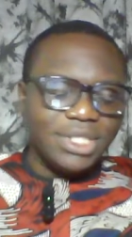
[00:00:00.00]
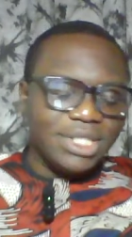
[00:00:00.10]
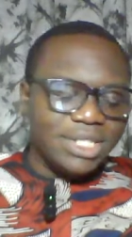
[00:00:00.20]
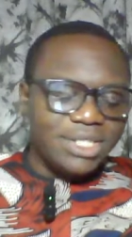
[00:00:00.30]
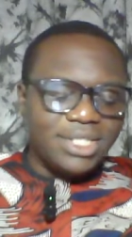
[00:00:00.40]

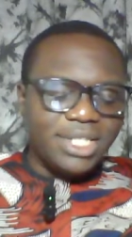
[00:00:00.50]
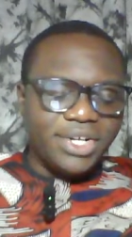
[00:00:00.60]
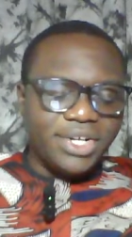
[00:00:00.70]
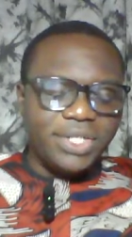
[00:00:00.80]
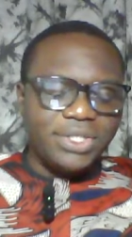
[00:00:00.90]
The
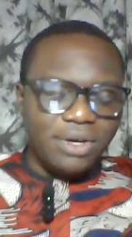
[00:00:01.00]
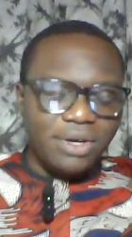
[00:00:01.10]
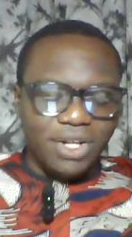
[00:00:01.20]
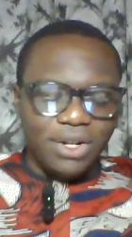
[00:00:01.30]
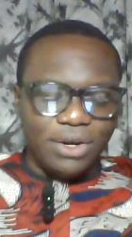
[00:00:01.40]
secret
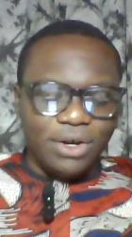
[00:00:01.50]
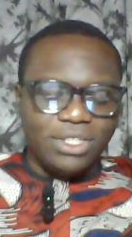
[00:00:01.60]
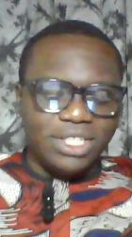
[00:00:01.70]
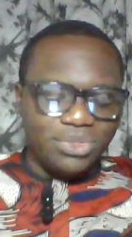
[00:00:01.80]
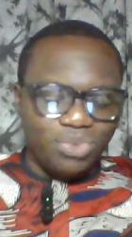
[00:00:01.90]
of the
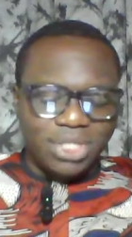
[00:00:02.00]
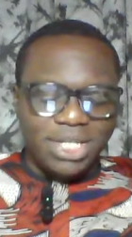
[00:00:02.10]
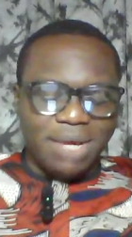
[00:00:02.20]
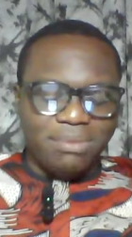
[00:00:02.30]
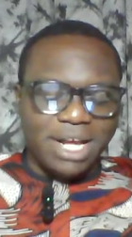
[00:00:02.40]
Lord is
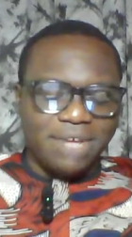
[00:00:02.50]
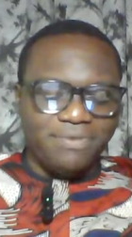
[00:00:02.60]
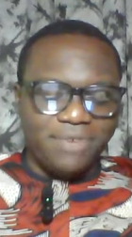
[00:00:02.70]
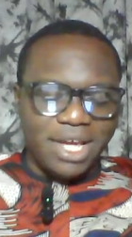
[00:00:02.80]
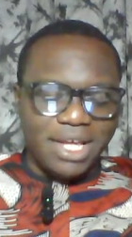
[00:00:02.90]
with them that
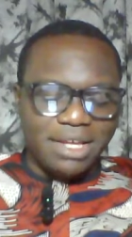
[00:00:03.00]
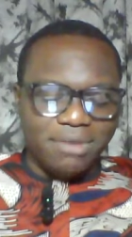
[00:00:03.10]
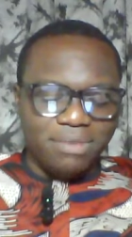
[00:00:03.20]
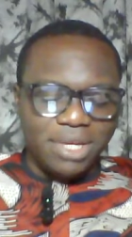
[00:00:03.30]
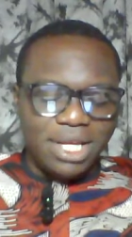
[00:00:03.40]
fear
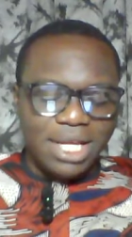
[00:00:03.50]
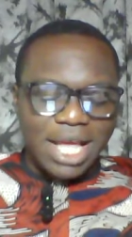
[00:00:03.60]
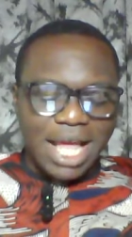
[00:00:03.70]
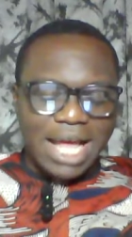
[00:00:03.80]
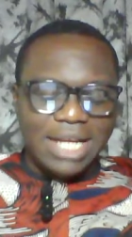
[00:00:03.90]
him,
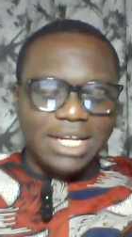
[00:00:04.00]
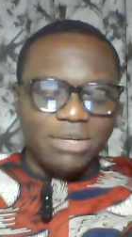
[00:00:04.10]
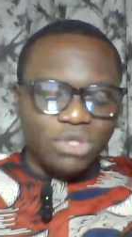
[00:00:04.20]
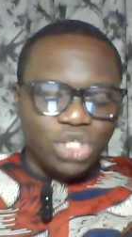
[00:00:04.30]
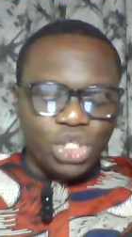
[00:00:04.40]
and
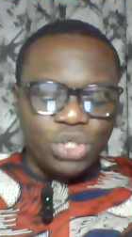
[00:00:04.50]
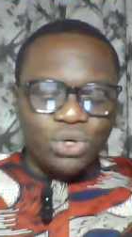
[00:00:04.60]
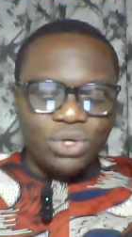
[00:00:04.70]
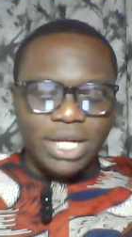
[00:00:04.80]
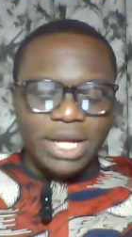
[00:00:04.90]
he will
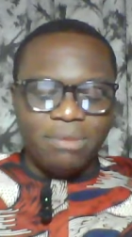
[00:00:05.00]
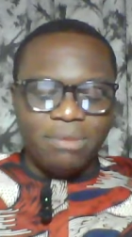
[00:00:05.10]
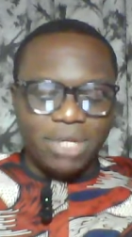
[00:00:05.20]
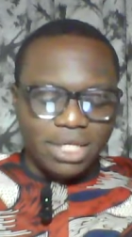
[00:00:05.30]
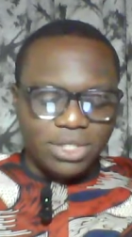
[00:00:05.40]
show
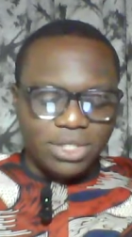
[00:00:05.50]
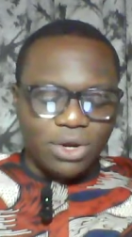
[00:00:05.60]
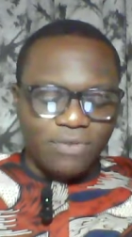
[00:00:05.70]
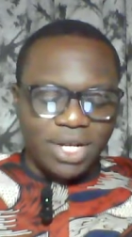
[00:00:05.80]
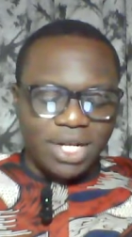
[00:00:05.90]
them his
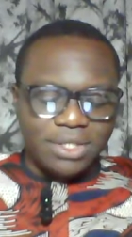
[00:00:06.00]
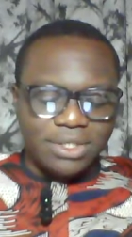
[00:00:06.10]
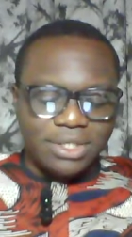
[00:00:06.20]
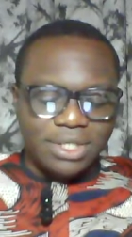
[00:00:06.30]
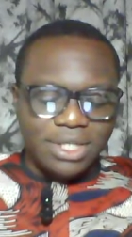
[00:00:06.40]
covenant.
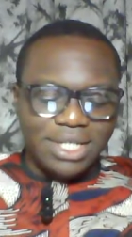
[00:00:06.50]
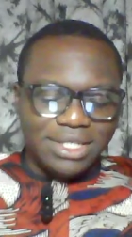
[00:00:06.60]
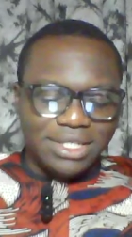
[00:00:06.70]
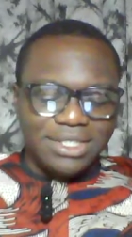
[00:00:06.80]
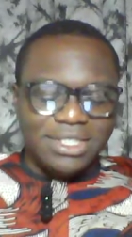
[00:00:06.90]

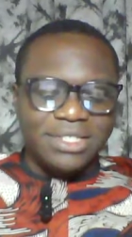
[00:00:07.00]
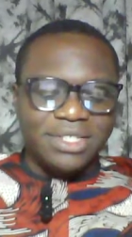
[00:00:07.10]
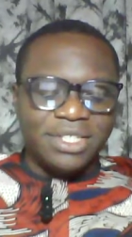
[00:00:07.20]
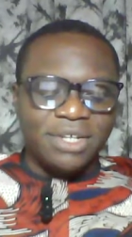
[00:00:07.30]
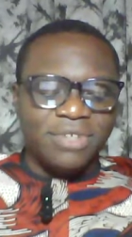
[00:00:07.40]
The
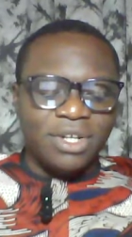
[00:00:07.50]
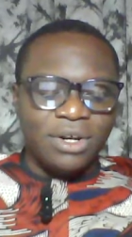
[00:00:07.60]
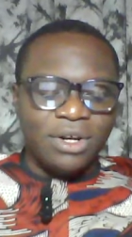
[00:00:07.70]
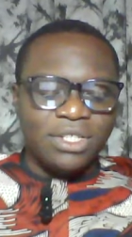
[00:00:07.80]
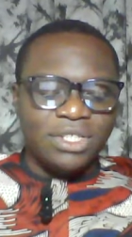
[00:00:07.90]
secret of the
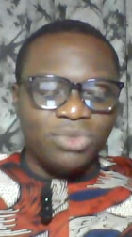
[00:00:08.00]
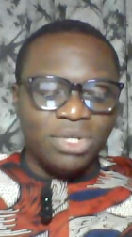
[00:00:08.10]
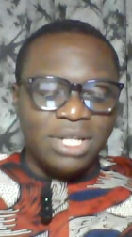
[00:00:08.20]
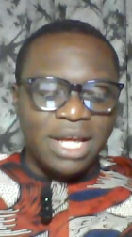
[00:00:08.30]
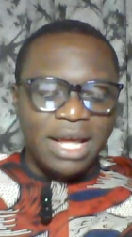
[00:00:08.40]
Lord is
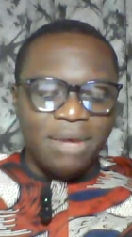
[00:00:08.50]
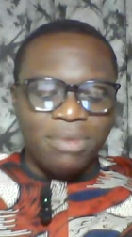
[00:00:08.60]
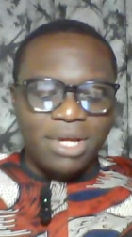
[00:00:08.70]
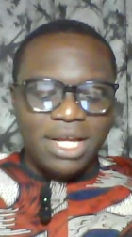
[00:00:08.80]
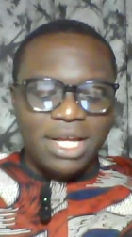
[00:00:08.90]
with
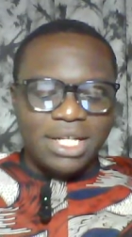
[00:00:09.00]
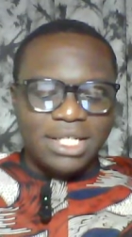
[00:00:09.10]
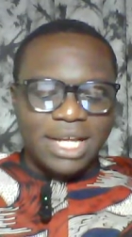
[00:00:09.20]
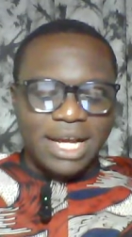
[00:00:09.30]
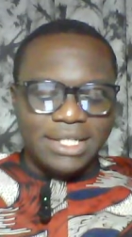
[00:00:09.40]
them
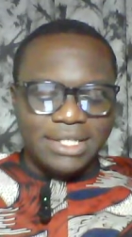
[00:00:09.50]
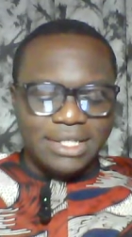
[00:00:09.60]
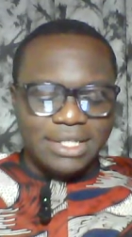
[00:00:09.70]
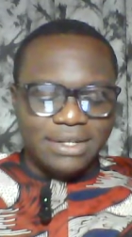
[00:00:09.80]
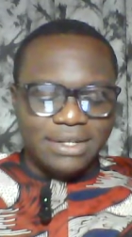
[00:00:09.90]
that
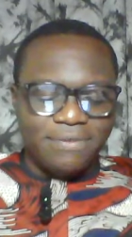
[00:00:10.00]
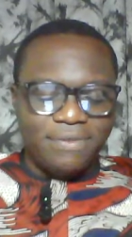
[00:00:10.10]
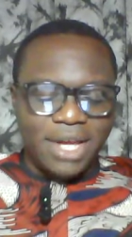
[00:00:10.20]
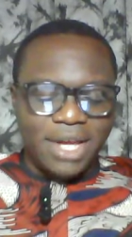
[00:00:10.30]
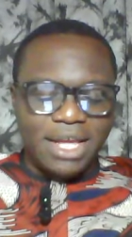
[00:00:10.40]

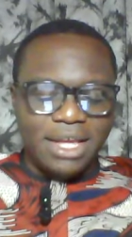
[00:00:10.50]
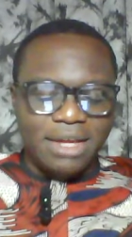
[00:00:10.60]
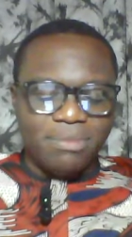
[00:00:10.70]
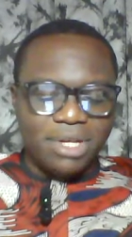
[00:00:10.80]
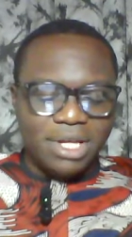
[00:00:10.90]
fear
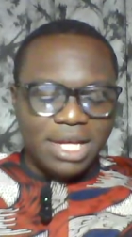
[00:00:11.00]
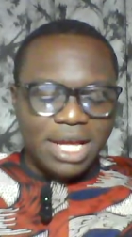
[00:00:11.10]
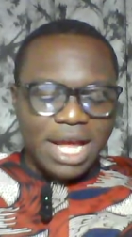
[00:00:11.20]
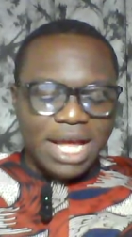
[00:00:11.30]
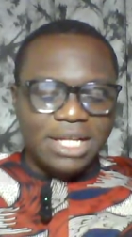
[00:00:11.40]
him,
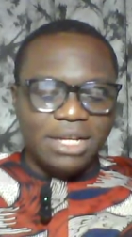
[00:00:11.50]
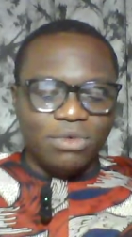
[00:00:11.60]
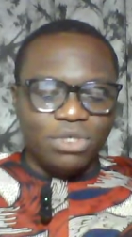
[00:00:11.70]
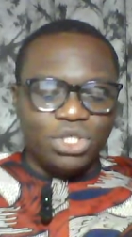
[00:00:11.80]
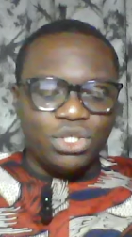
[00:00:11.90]
and he
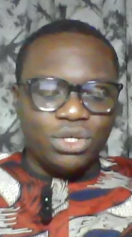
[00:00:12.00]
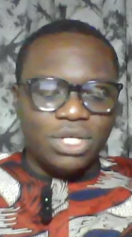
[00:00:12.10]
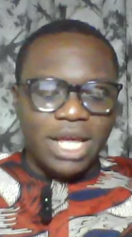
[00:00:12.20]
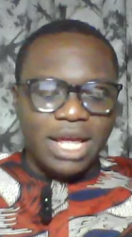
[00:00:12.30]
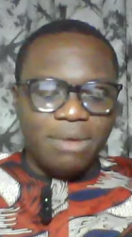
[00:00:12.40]
will
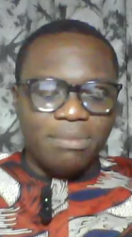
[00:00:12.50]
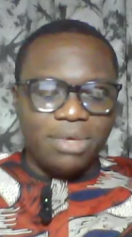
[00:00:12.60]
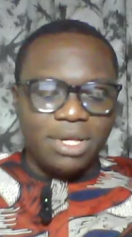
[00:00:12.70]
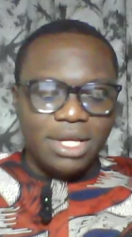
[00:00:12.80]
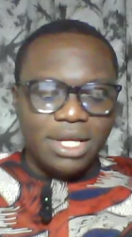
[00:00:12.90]
show
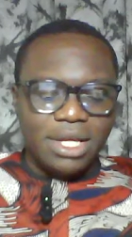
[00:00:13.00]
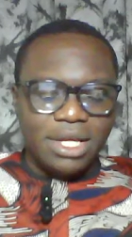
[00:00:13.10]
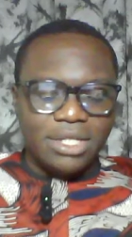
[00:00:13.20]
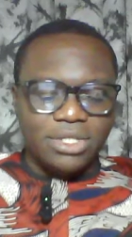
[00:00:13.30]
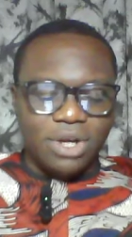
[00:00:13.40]
them
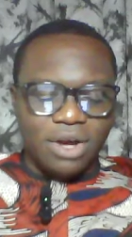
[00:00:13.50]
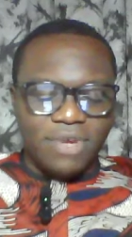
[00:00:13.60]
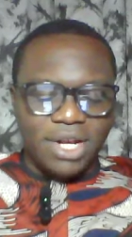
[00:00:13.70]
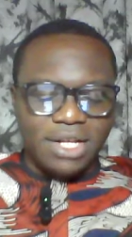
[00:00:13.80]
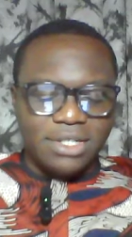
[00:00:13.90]
his
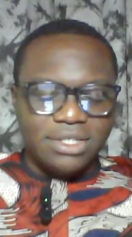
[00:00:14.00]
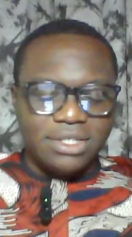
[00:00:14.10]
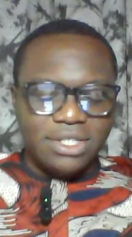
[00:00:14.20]
covenant.